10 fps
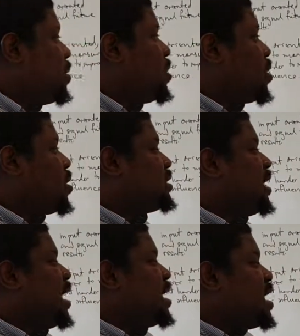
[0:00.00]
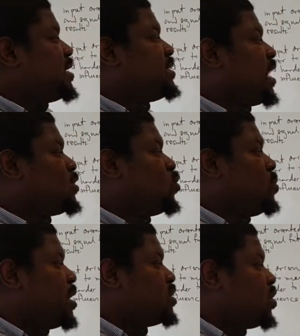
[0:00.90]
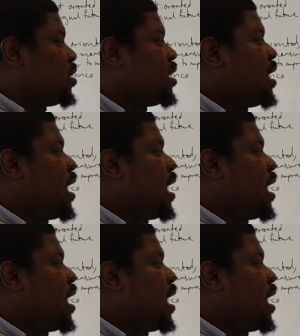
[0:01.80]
Because they are easier to measure,